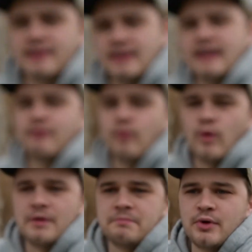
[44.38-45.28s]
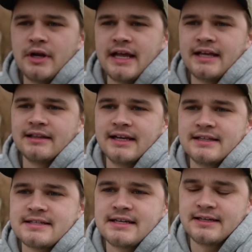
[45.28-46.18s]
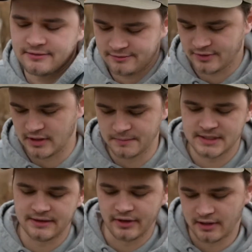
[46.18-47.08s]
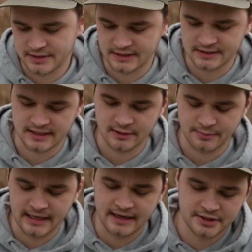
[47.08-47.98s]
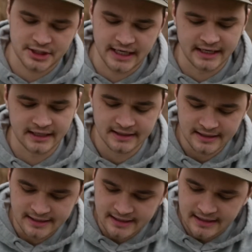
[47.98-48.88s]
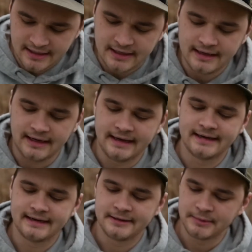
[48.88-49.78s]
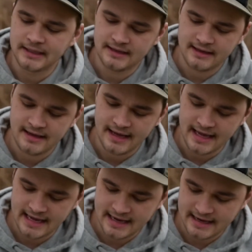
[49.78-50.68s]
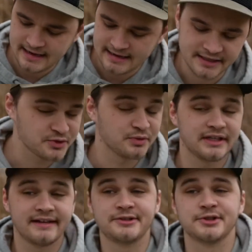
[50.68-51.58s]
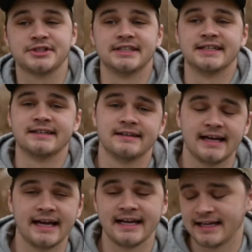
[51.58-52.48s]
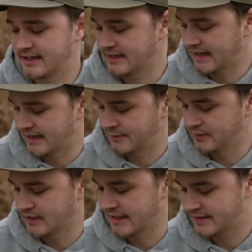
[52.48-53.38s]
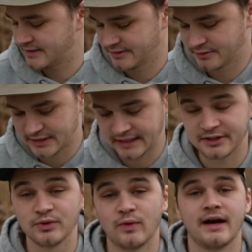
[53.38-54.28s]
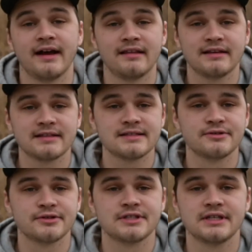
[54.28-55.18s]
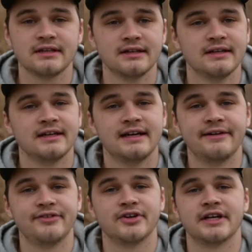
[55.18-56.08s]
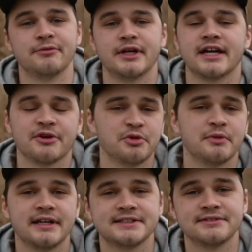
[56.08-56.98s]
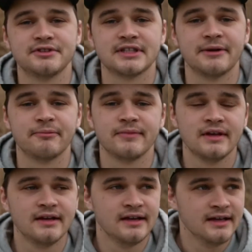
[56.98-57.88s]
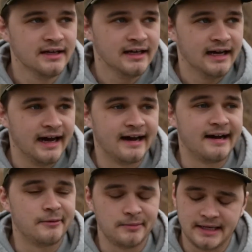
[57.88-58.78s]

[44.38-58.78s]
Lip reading: f1.8 lens from Artisans, a company out of China. And it's really interesting. And I would like to tell you why I think it's interesting, if you'll give me a couple minutes of your time.